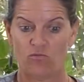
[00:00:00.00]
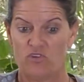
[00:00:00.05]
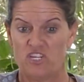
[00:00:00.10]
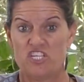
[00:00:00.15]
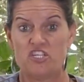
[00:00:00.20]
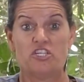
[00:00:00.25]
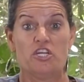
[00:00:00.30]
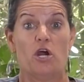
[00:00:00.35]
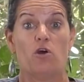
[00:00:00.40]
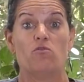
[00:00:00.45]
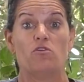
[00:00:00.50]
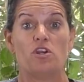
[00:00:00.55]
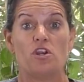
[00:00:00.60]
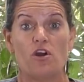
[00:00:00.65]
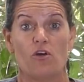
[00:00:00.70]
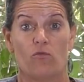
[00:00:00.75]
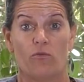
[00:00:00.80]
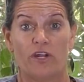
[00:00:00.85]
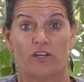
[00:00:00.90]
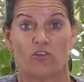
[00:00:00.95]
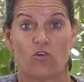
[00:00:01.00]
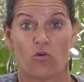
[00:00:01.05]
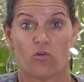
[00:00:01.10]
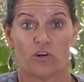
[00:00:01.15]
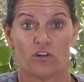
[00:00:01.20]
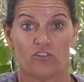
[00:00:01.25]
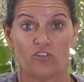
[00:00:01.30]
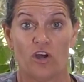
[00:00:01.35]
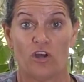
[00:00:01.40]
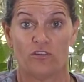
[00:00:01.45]
We don't know when
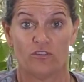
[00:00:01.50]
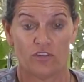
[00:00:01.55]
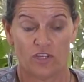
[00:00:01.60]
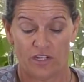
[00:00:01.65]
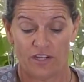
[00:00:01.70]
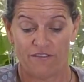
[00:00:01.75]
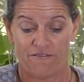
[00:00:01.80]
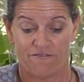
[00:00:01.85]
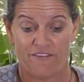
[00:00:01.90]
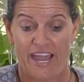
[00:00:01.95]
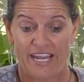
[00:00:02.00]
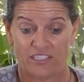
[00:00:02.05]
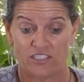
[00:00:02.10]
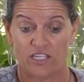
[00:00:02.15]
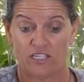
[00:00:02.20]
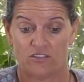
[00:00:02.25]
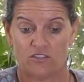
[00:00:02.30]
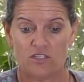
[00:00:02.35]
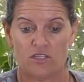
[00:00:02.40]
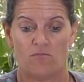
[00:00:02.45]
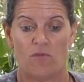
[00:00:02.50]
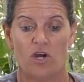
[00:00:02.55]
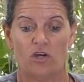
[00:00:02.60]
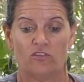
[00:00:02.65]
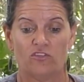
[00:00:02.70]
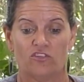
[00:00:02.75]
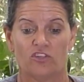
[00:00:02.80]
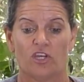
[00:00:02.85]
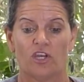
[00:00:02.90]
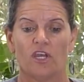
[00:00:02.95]
cortisol is going to affect us the
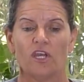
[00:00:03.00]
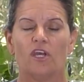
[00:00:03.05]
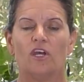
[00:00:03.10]
most.